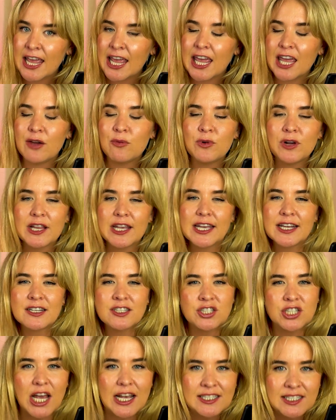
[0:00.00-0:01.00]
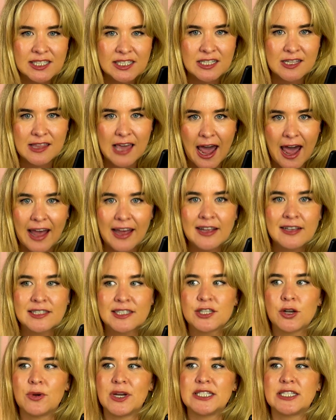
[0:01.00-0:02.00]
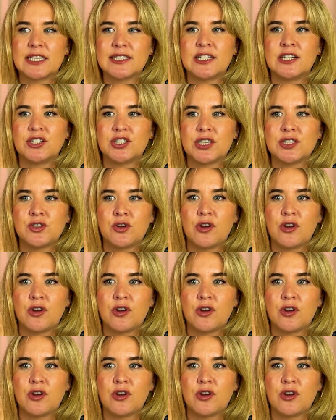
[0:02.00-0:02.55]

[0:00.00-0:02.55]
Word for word: it will ingest that so it doesn't just